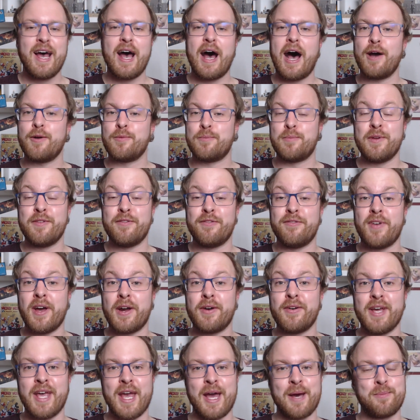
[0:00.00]
I'll be
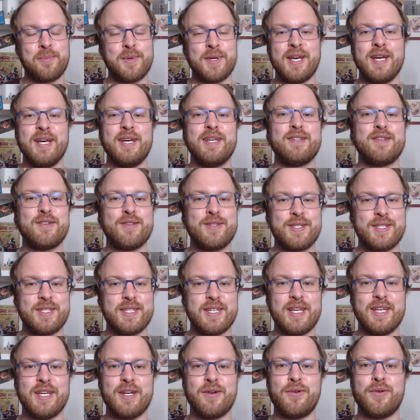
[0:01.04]
very happy to see
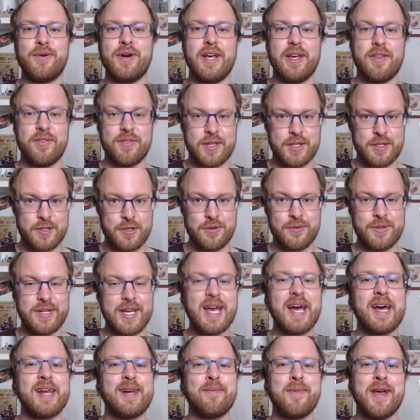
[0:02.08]
you in the 2D
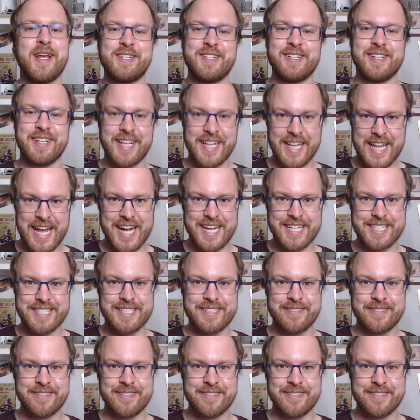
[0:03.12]
animation class.